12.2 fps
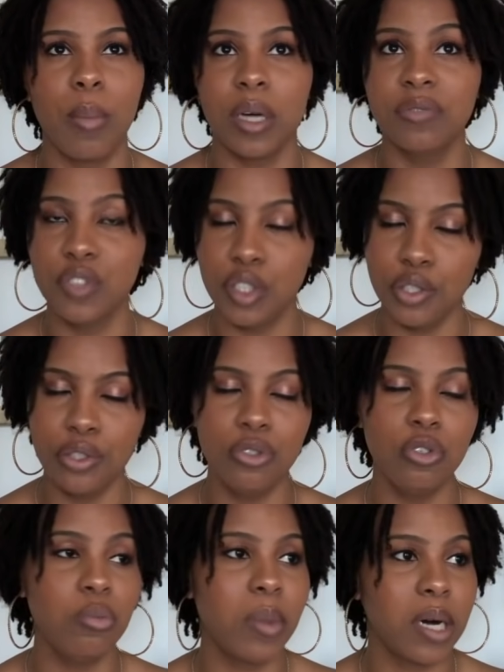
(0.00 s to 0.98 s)
month
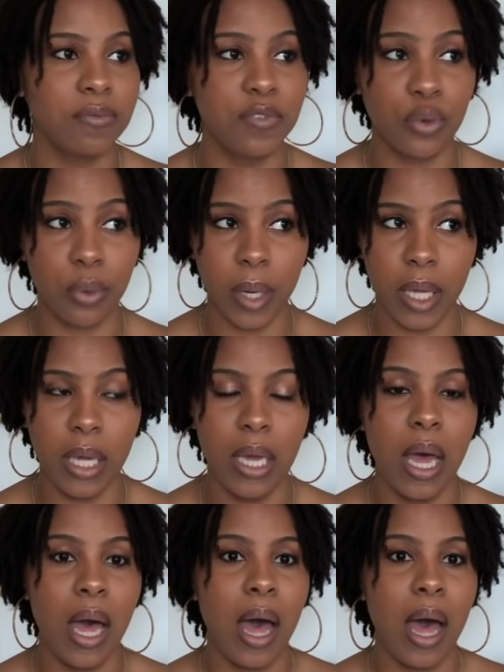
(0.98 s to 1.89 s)
2, month 3.